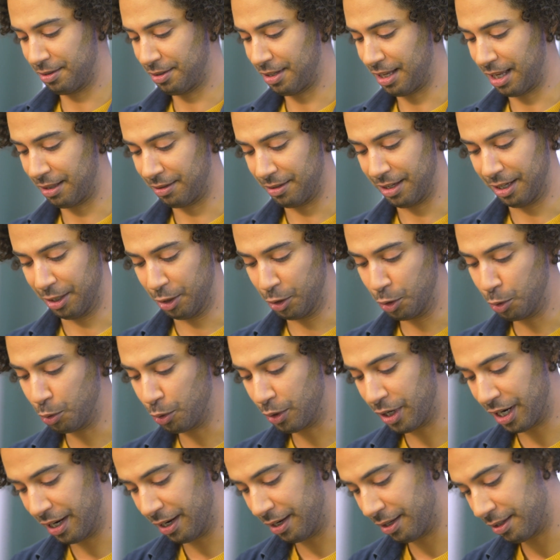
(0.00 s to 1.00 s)
Then they
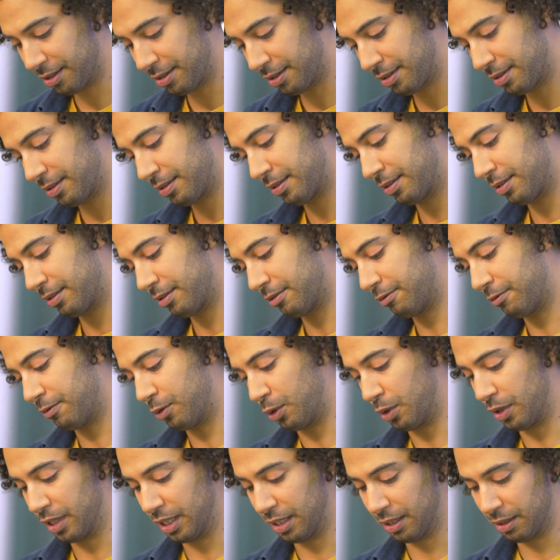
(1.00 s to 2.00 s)
cook it
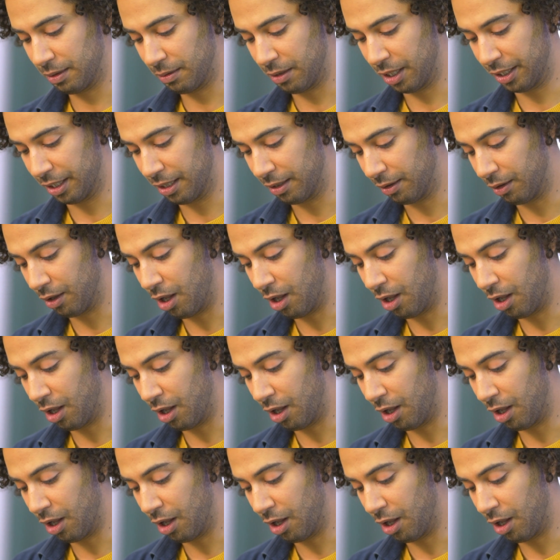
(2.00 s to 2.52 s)
for like a